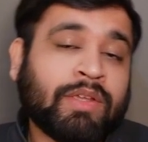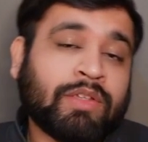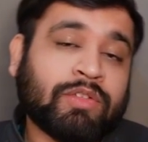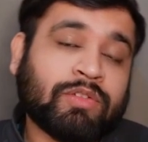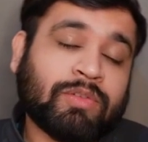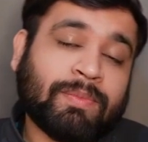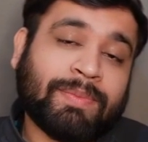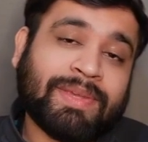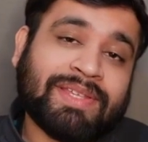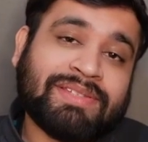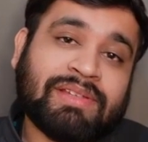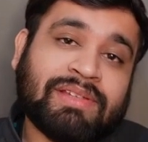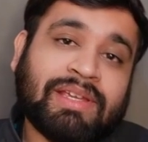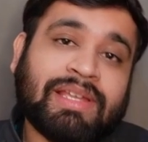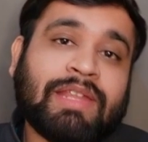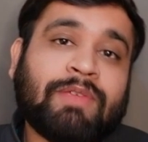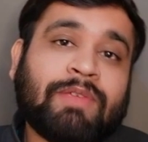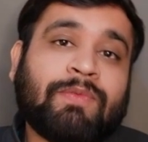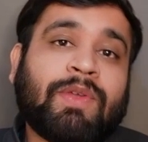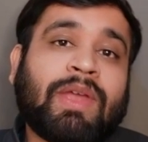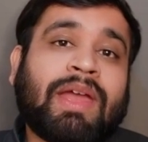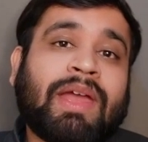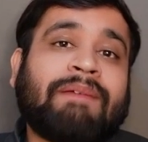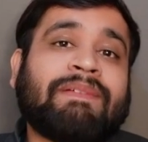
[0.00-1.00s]
So basically
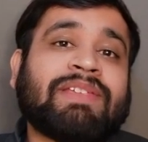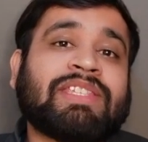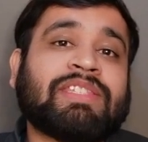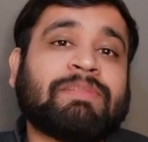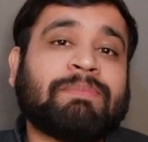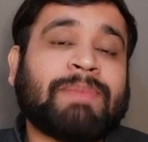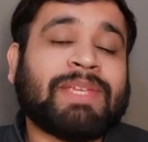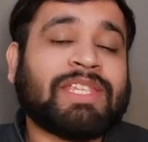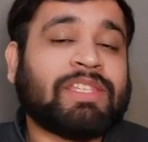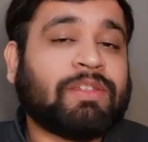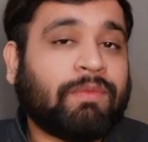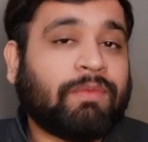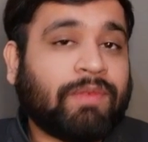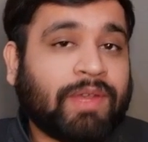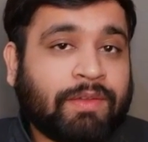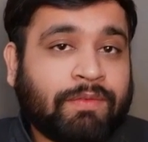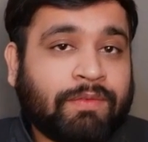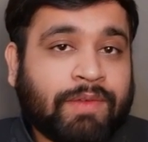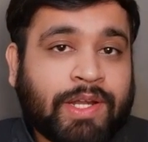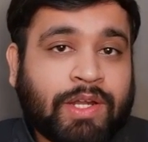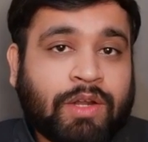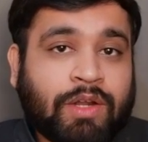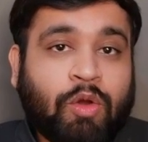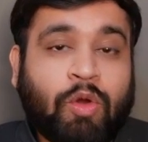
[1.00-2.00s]
if you have a specific
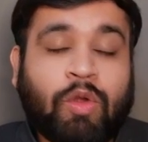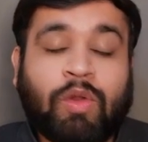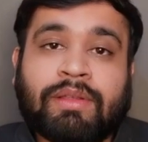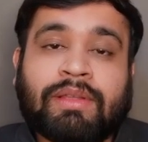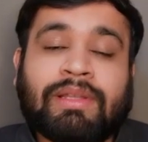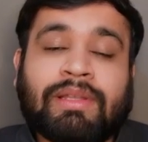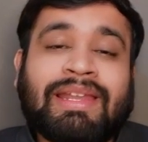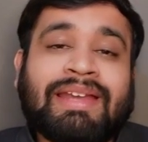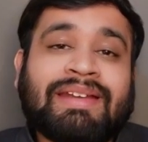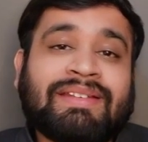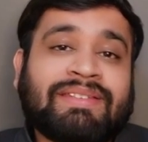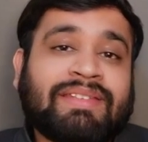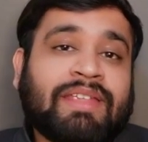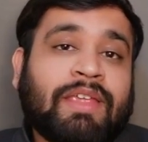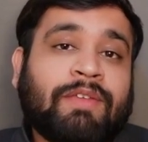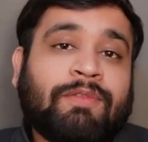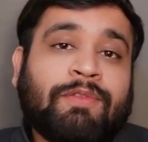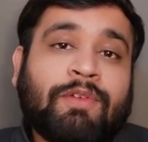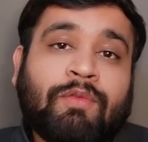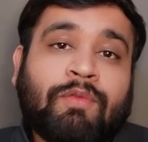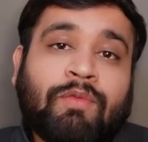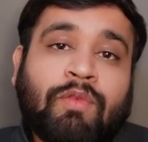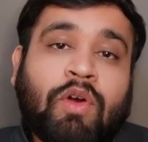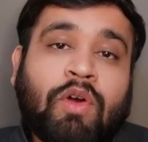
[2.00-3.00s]
window, let's say
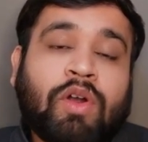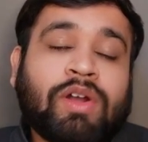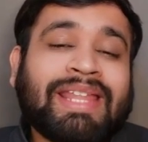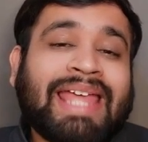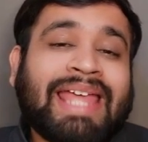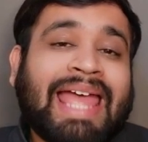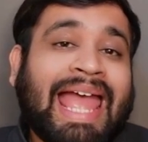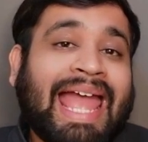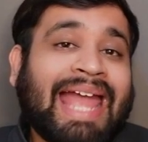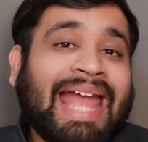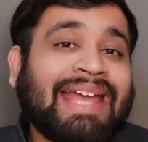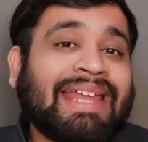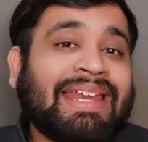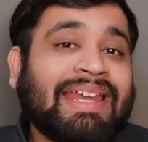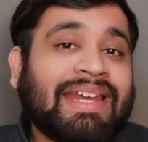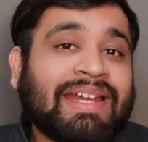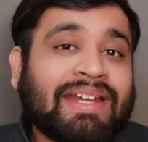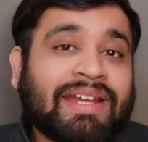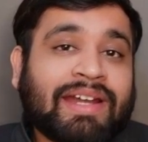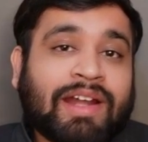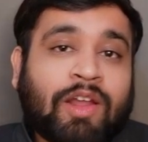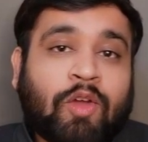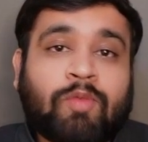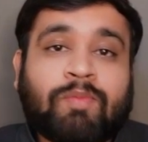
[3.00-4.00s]
if you want the
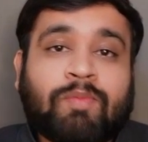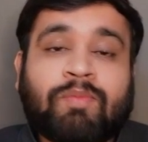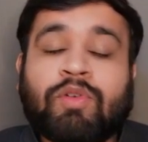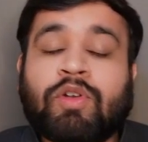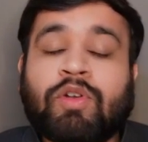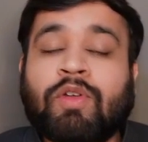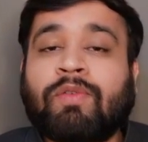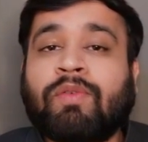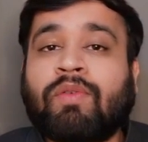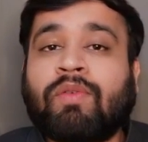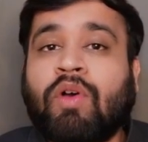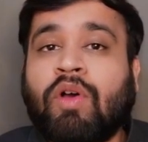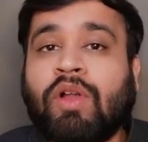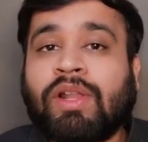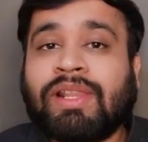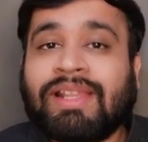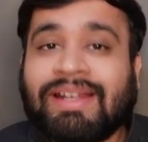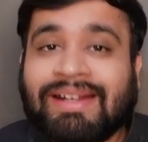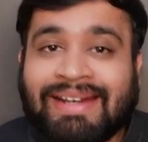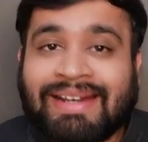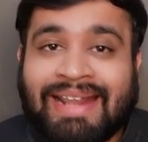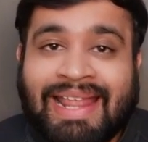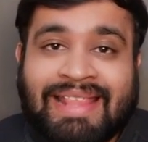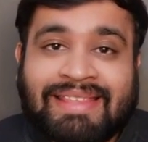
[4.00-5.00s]
aggregated output of all
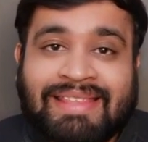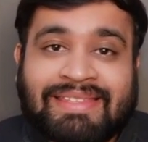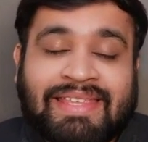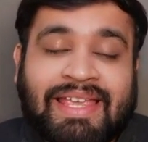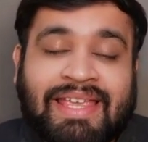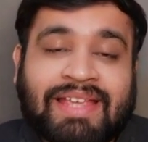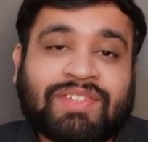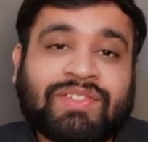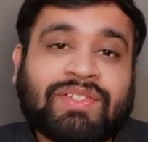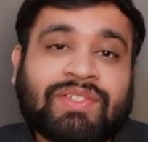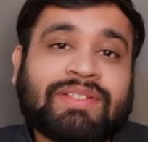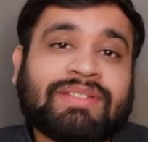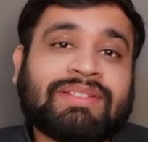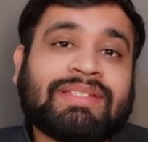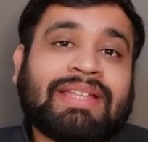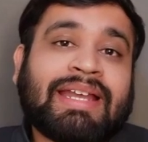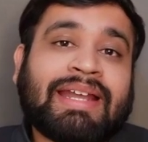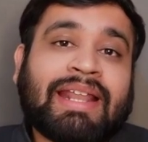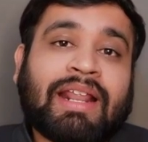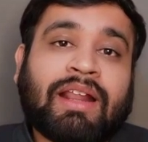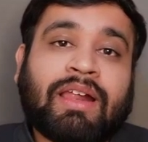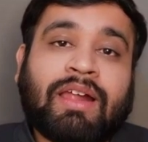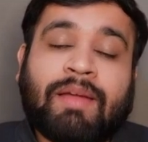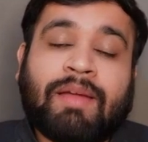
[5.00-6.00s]
the transactions
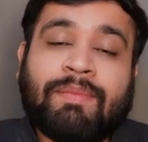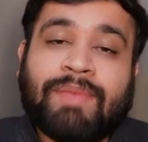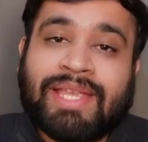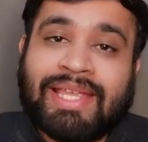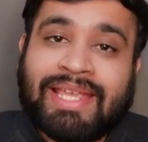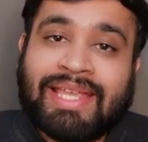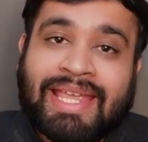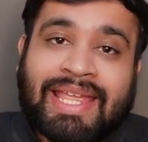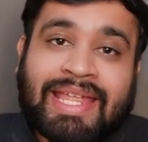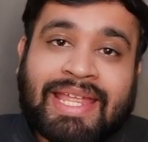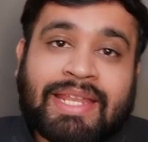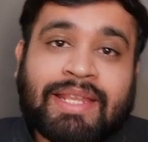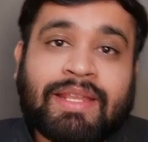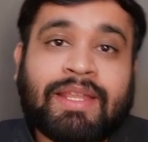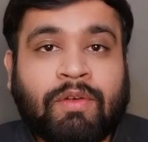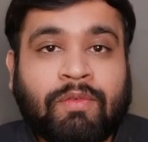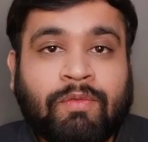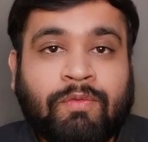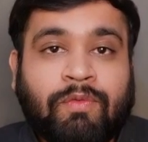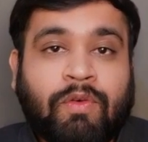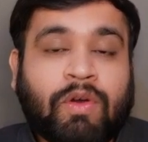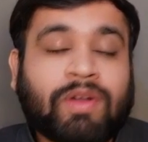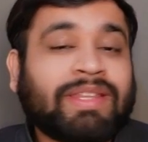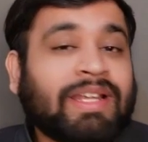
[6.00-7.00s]
that are coming in
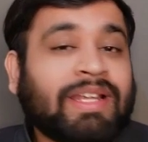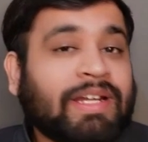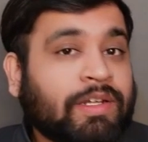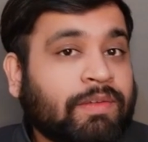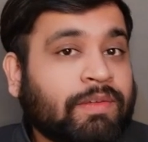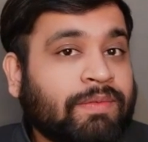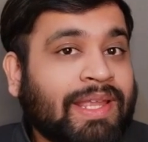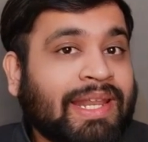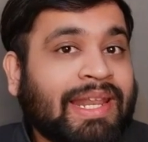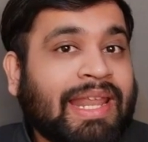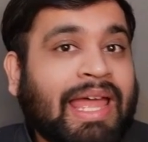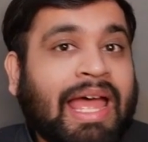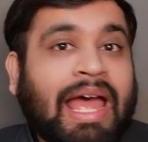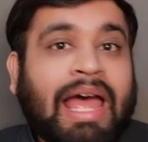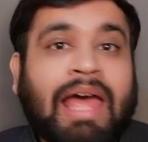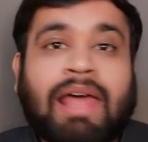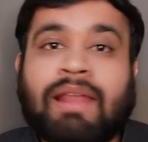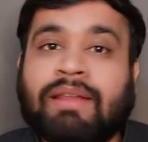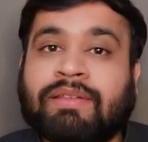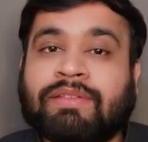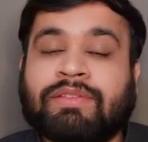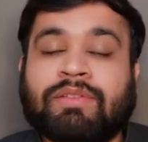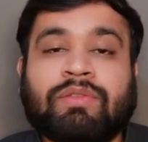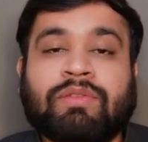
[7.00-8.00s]
for the 12
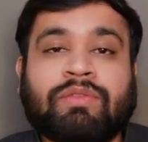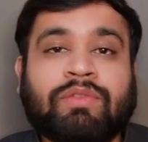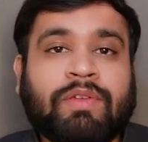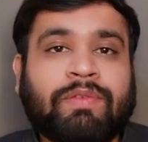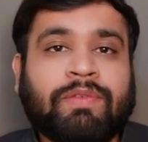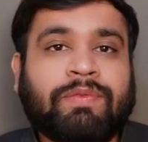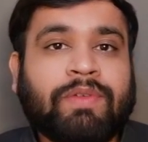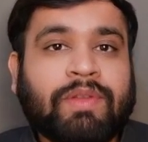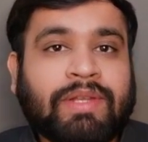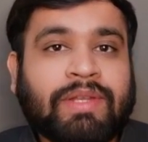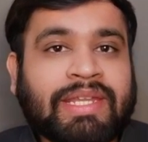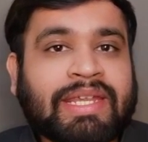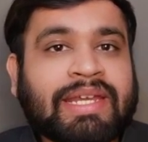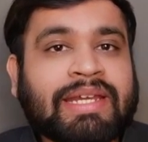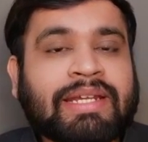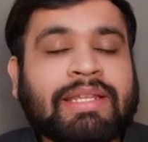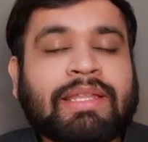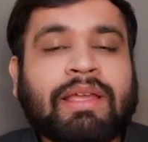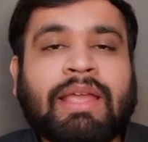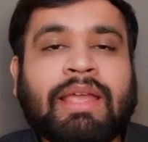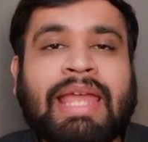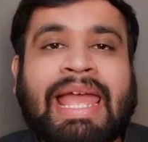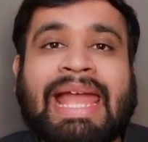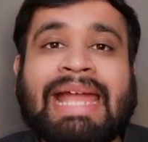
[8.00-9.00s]
hours. So if you need
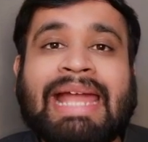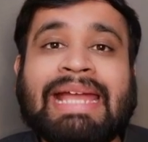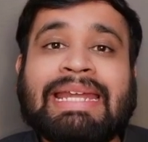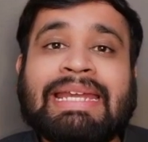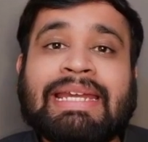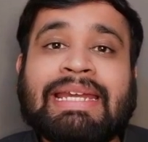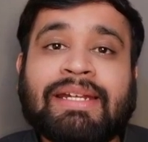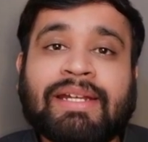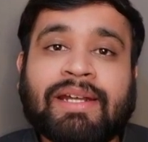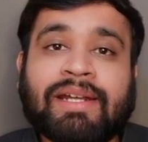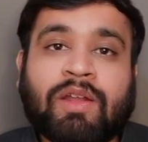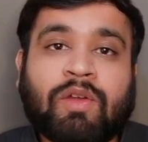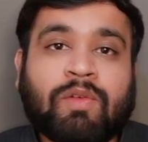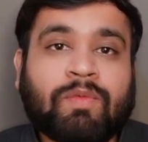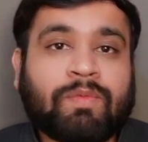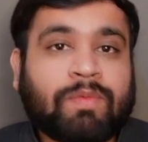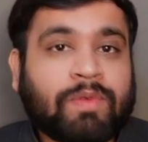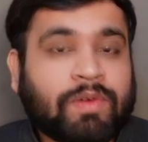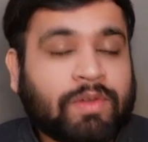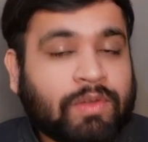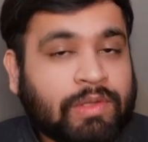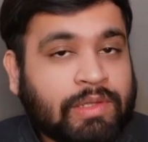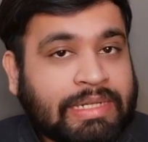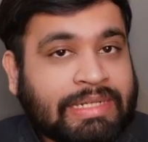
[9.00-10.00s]
the aggregated
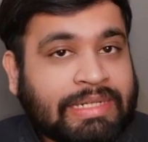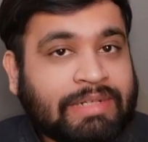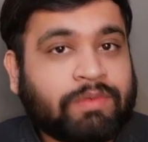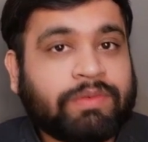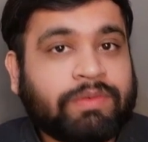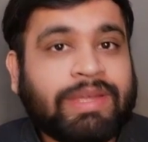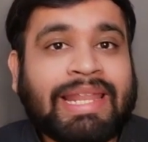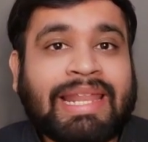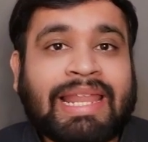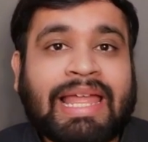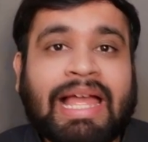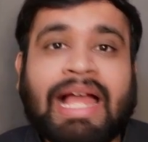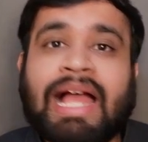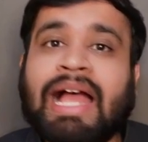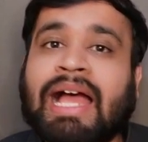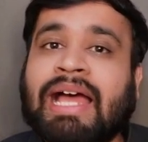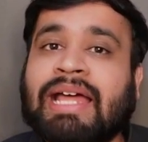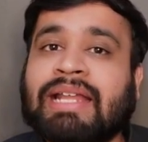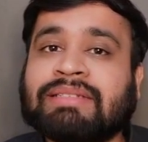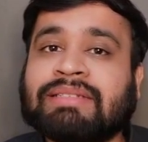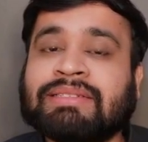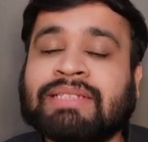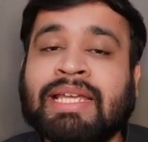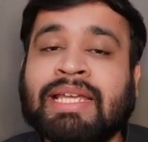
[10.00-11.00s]
output of the 12 hours